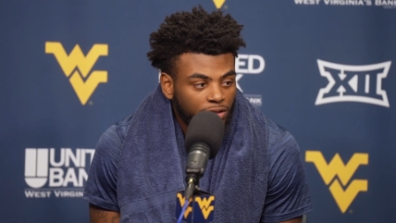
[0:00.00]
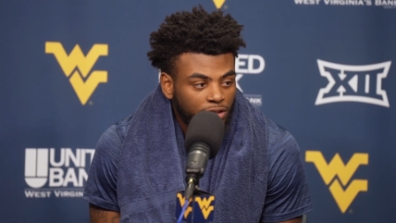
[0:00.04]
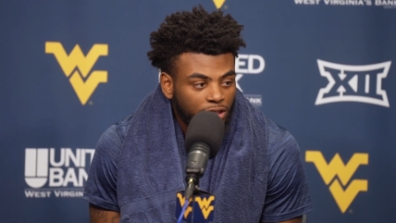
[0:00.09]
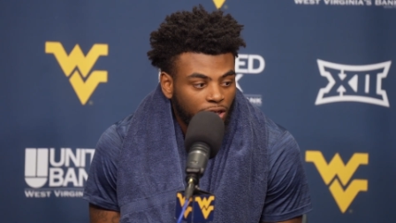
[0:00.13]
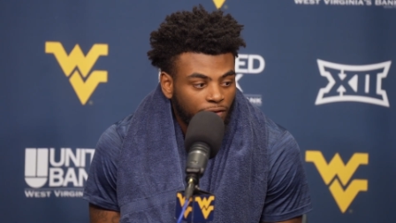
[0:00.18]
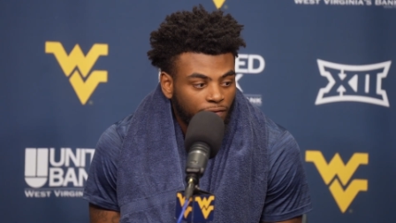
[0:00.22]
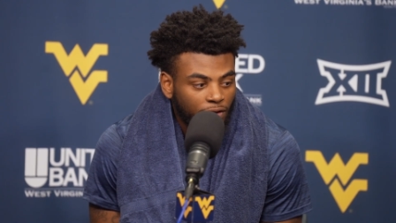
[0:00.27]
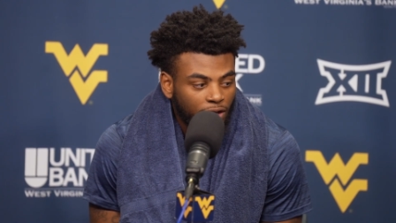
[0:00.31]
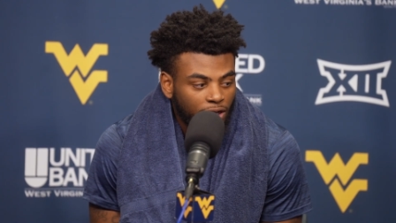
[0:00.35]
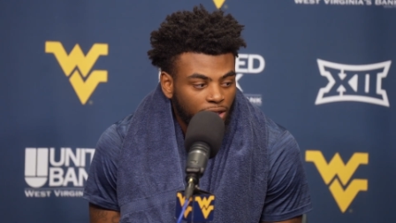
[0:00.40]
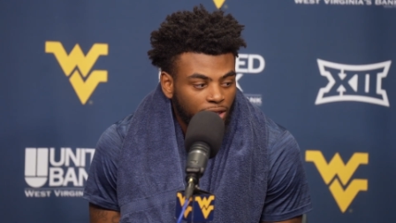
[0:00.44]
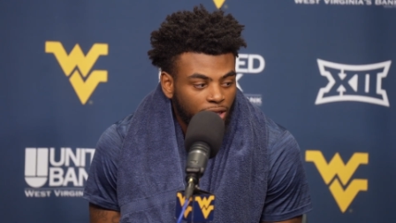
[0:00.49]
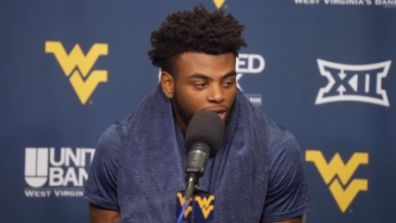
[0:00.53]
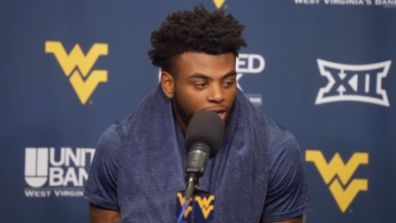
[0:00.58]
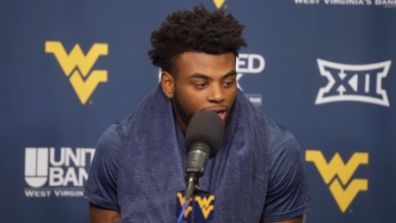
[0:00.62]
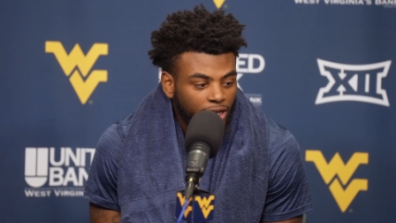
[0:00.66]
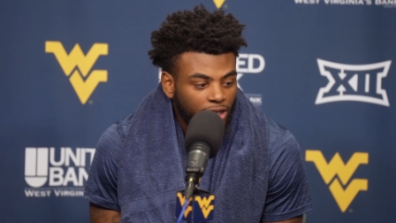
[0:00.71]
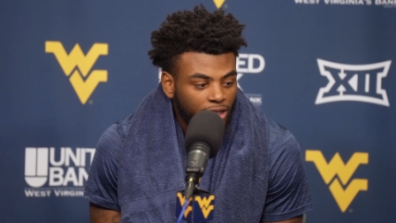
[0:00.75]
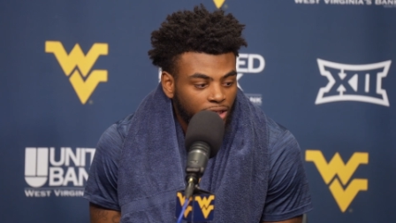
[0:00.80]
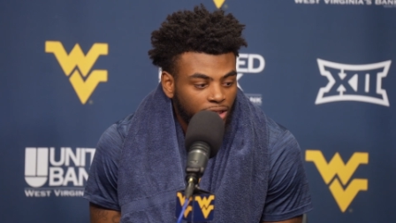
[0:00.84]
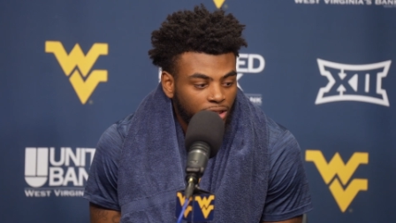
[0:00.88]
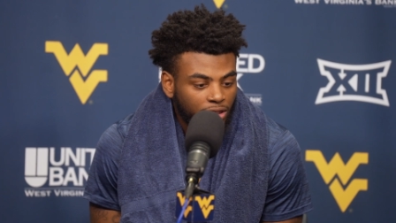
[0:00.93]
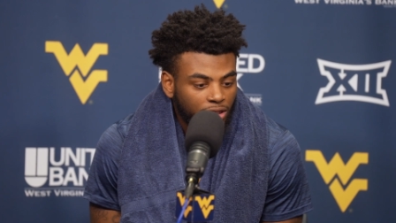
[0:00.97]
stuff like
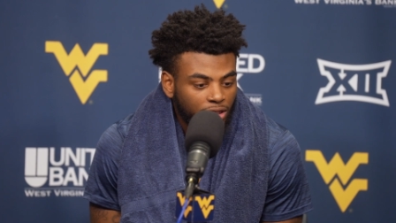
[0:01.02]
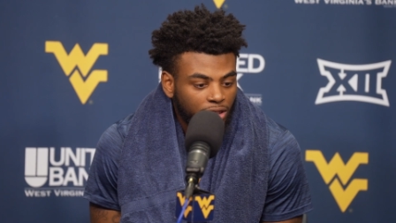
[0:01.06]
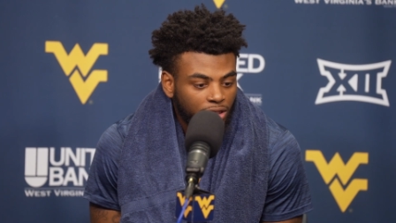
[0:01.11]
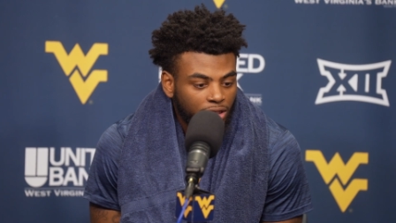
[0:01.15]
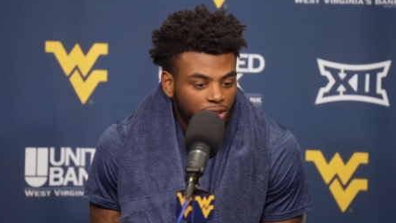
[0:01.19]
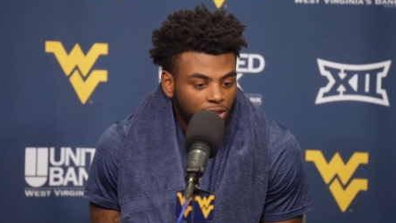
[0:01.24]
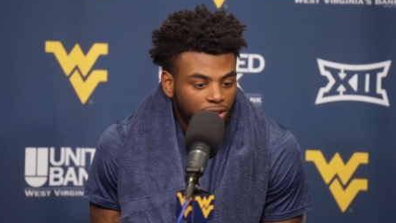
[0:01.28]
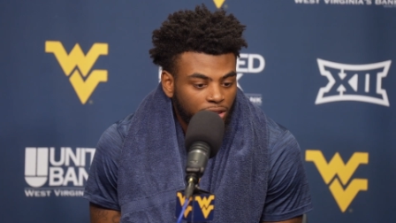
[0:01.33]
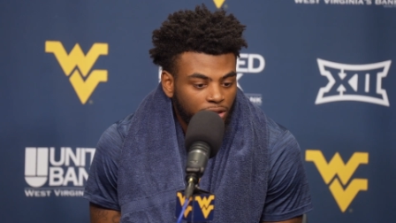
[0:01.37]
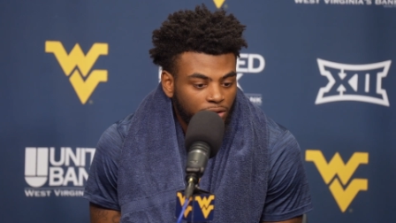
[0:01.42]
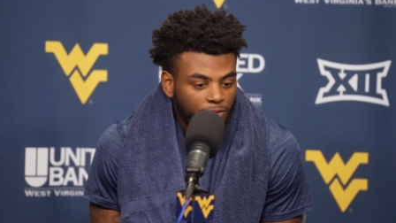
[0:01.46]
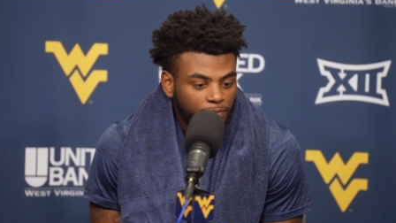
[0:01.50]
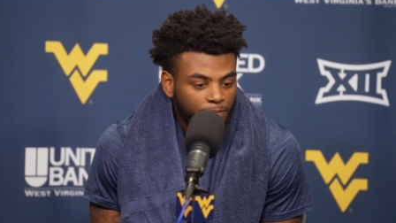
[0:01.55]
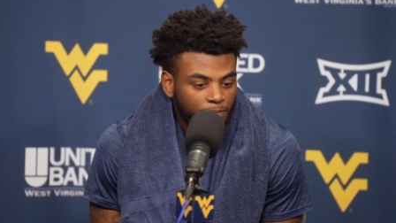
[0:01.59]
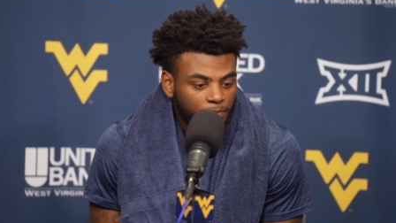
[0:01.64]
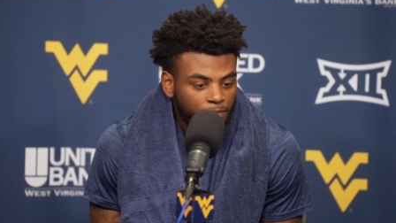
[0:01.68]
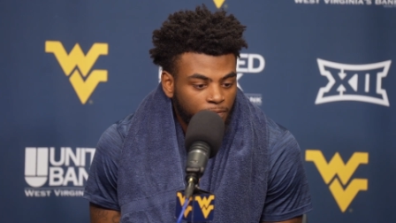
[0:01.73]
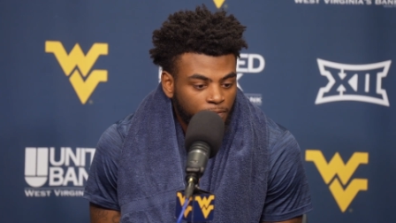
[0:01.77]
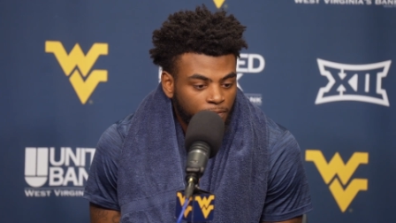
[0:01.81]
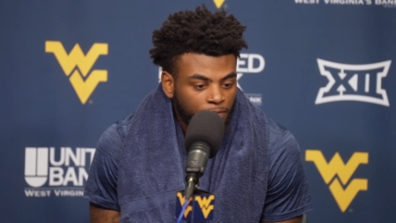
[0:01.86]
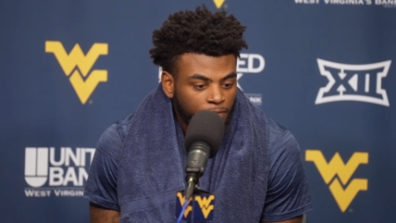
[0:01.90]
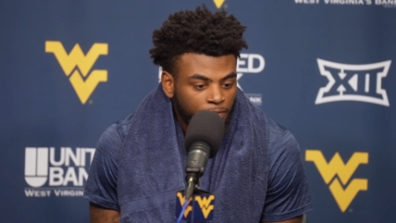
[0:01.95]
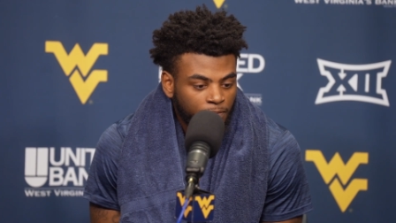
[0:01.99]
that, and
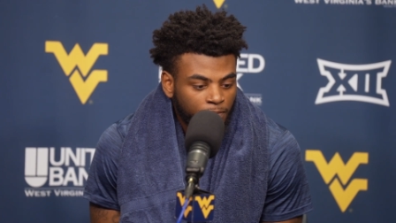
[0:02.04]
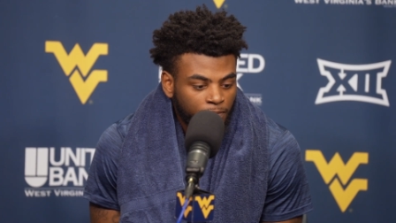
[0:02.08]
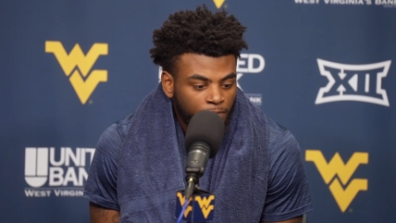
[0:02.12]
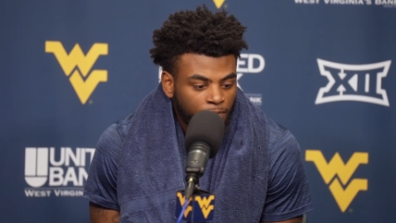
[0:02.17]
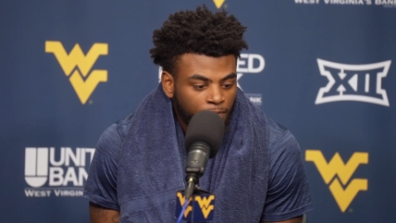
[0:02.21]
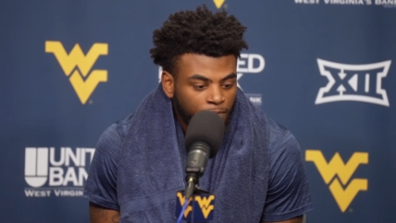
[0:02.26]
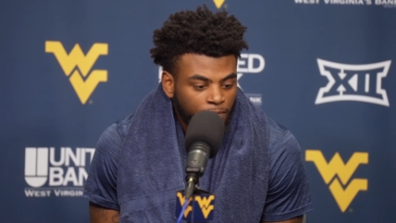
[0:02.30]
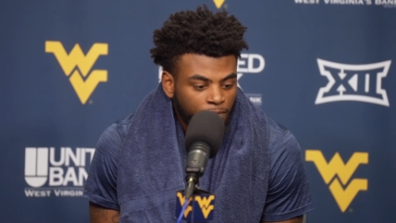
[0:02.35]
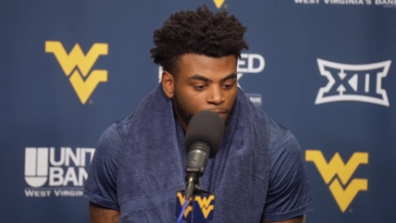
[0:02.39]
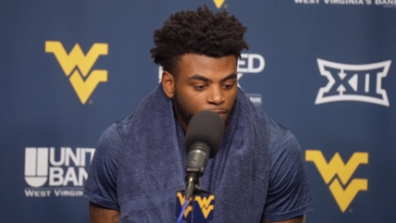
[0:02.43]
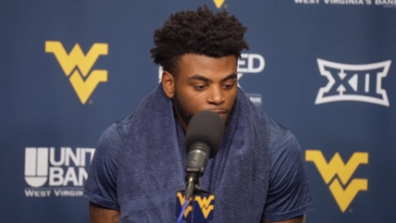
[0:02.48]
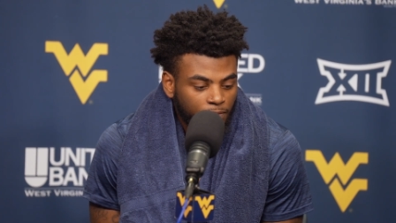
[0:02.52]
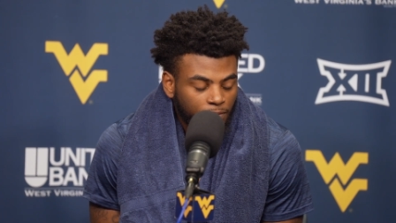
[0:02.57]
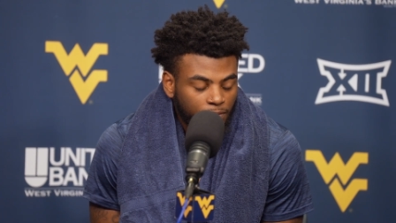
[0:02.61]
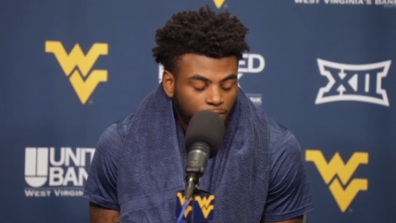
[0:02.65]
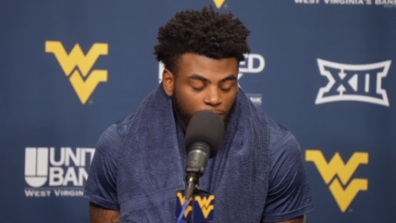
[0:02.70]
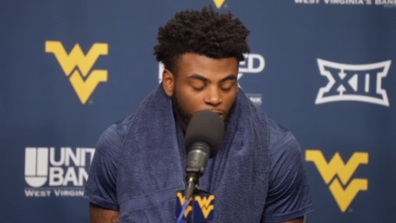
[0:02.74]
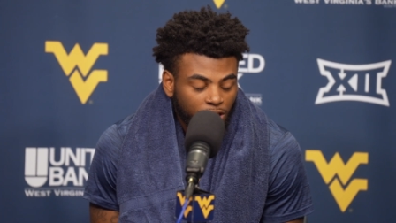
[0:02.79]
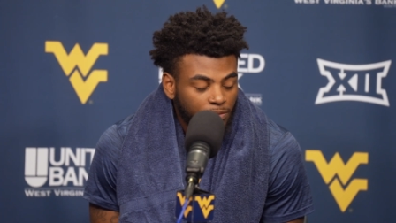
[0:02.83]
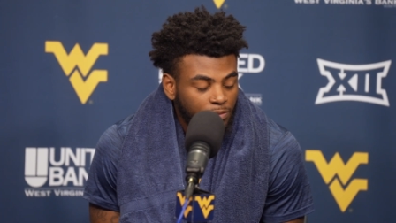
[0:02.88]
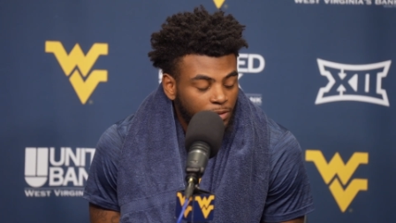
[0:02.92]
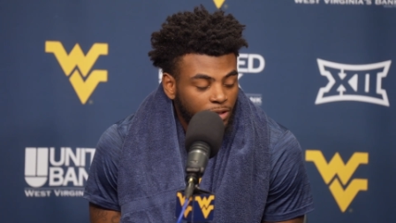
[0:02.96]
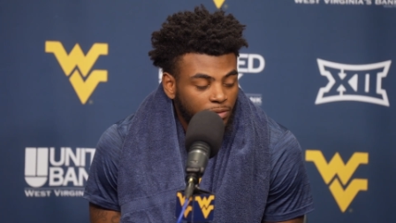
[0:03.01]
um,
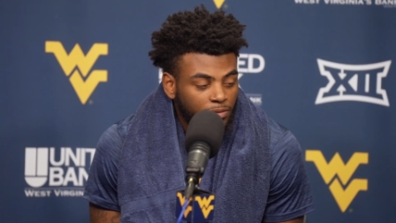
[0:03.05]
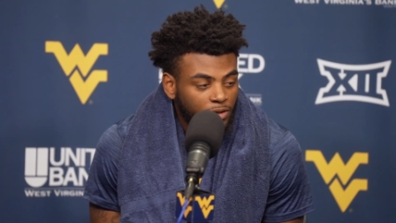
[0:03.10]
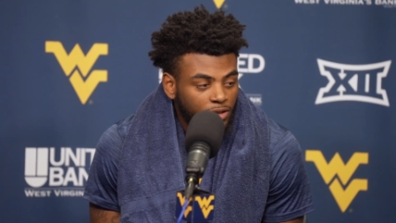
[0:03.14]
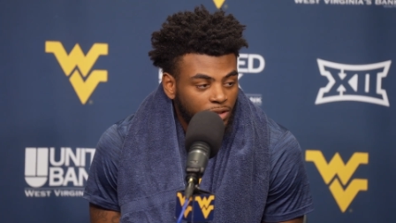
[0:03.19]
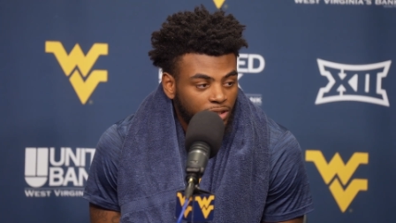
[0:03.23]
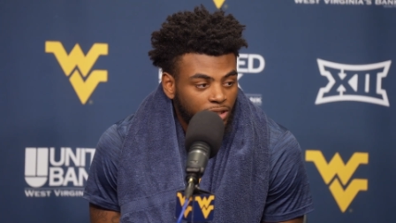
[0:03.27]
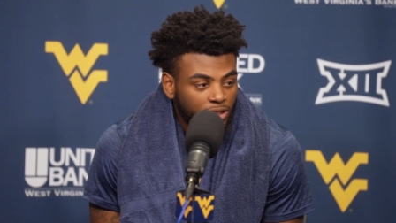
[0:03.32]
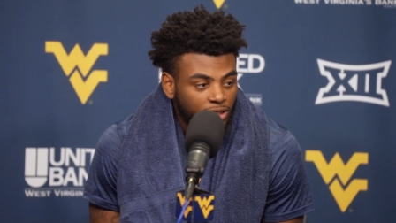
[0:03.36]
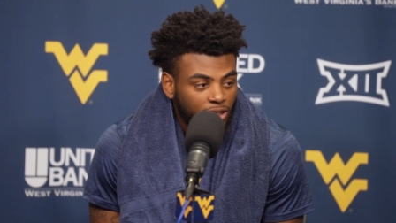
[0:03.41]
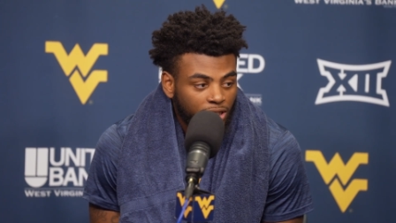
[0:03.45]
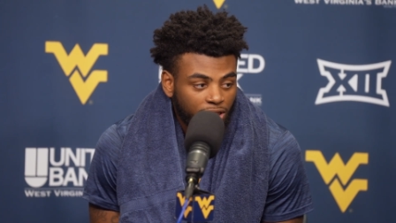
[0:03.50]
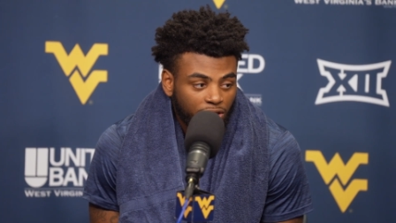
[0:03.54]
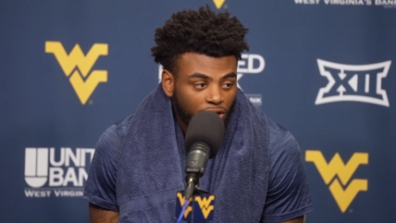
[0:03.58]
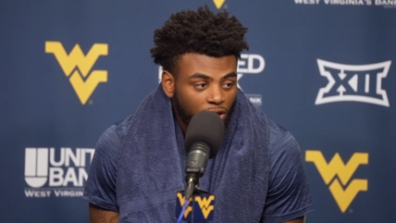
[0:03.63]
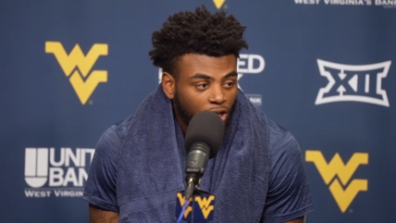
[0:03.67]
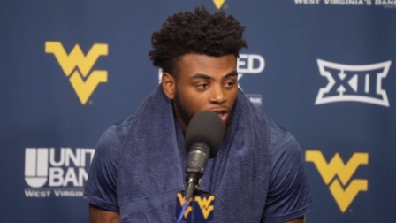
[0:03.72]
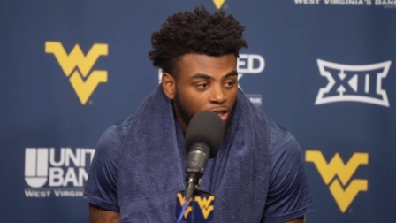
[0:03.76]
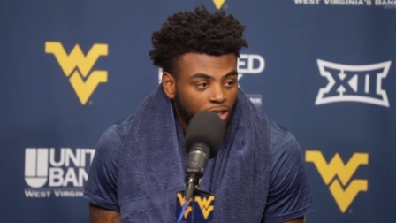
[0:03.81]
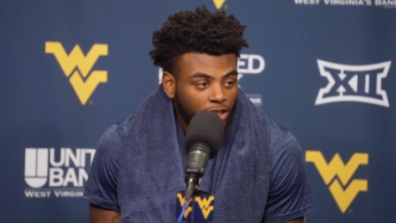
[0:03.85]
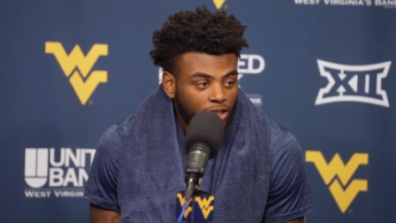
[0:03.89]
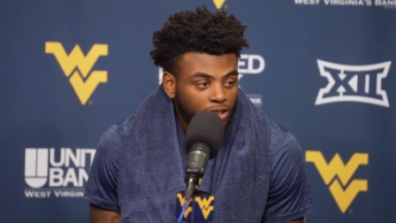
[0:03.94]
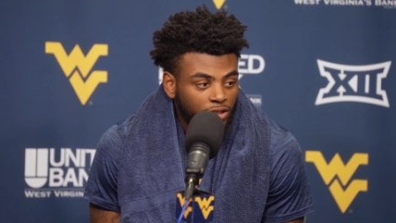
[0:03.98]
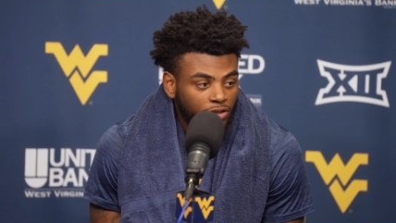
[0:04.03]
that's pretty much it. That's all
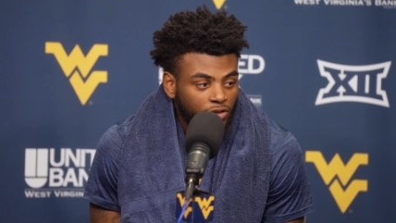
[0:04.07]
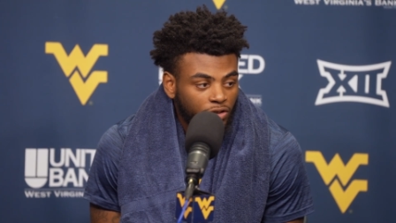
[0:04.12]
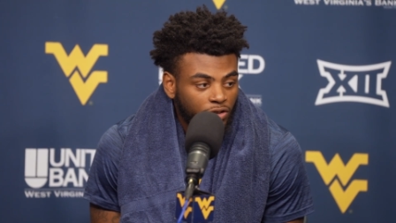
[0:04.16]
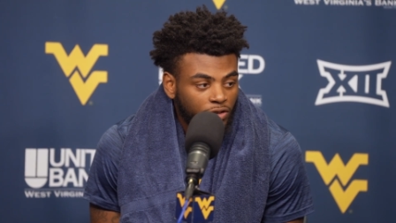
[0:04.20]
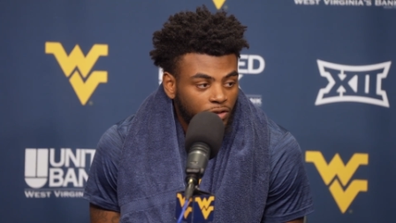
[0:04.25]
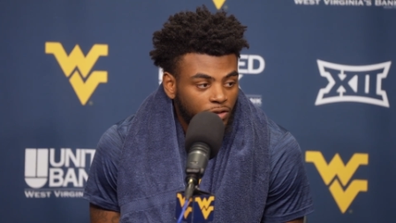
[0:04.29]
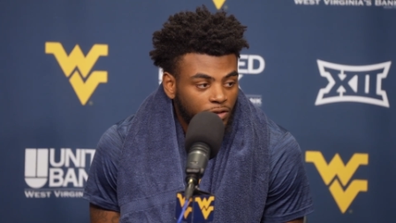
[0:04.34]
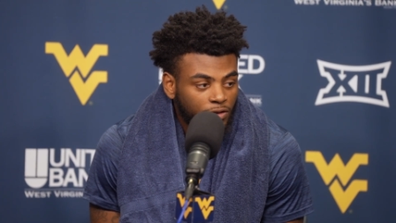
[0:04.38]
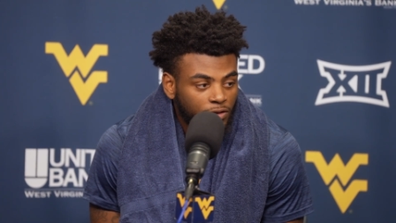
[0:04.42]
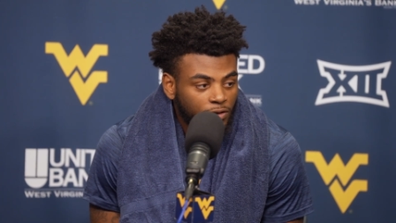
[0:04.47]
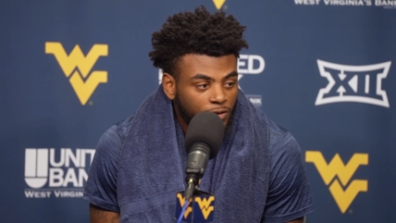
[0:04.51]
I could control